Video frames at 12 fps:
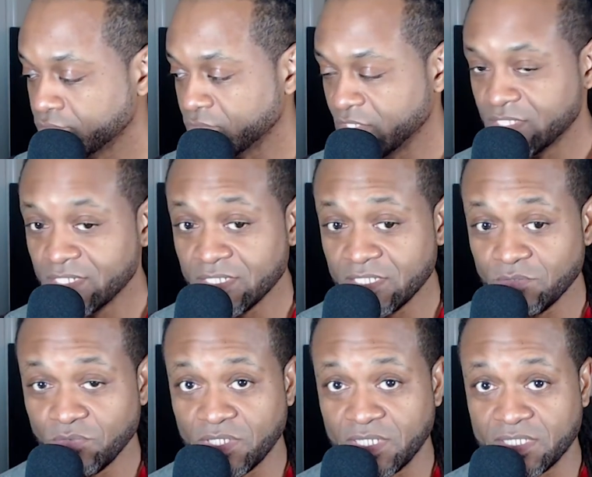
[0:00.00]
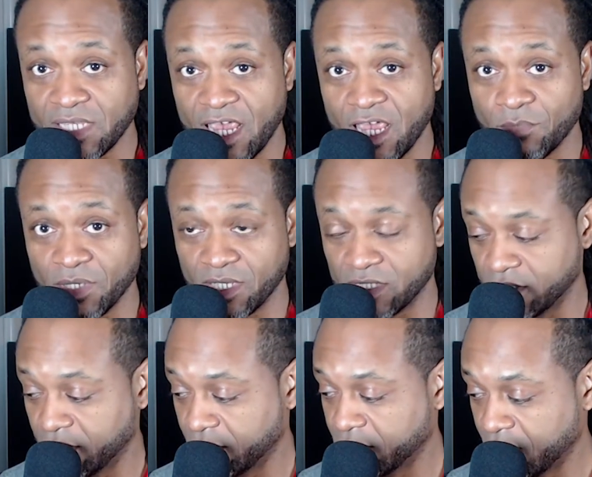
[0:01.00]
See, this is really sad, because
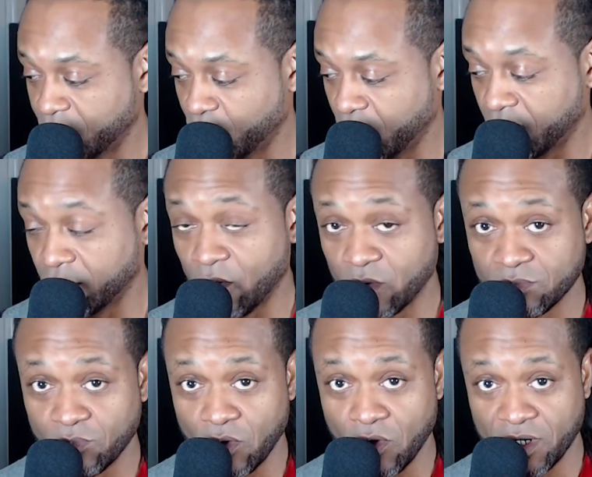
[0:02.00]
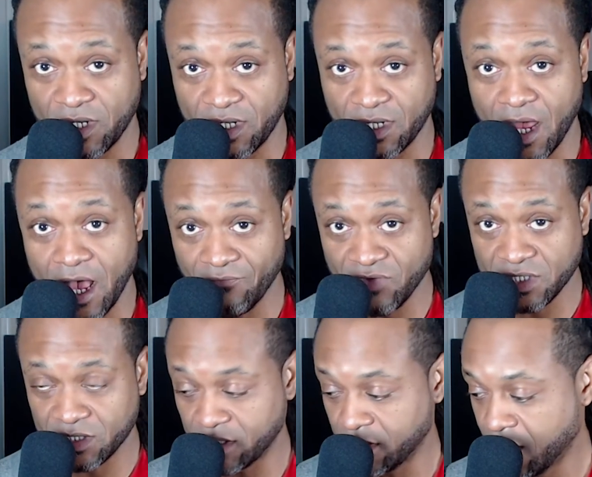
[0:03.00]
this is someone that was born in,
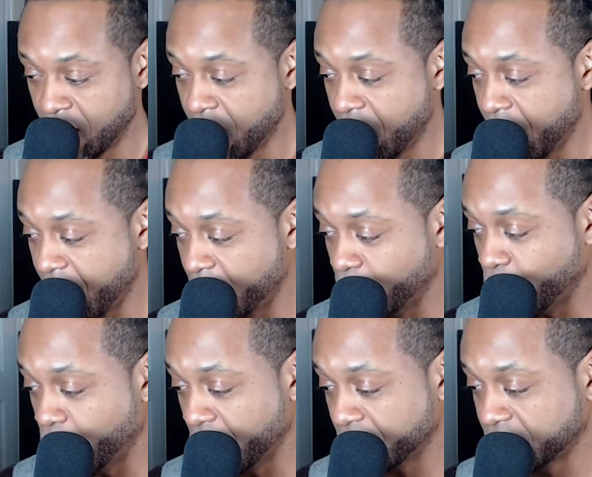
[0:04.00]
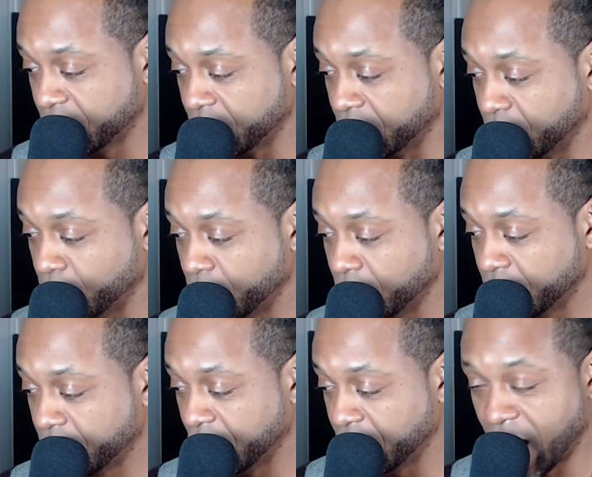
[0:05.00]
obviously, and wants to
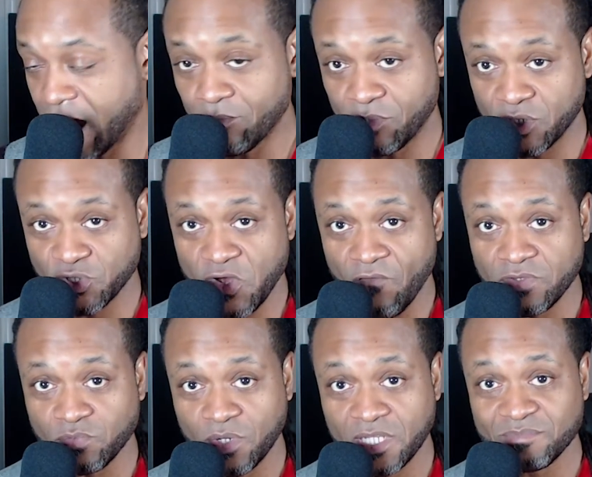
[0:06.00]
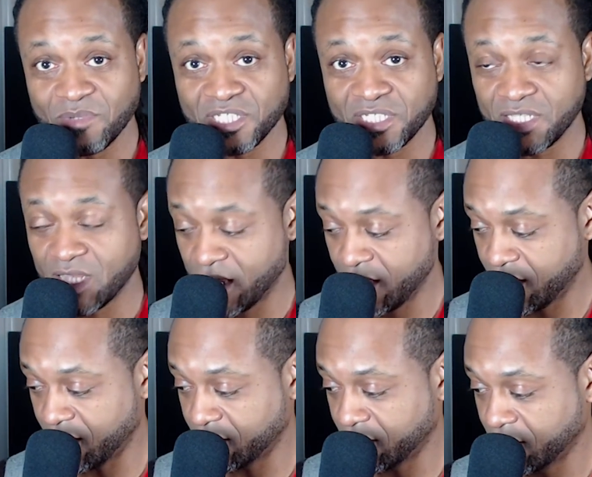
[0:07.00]
not be a Jehovah's Witness, but she
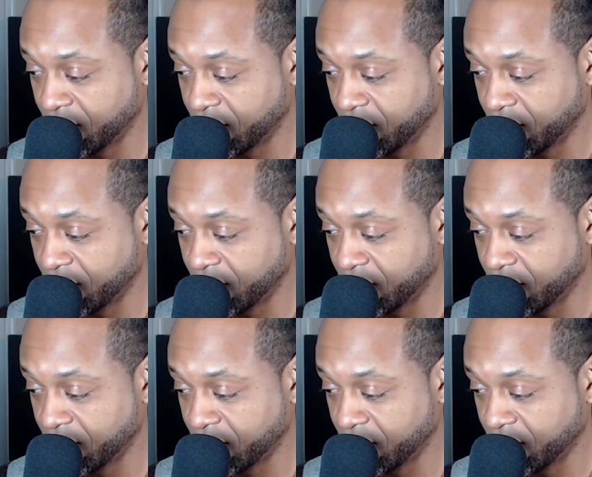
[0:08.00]
can't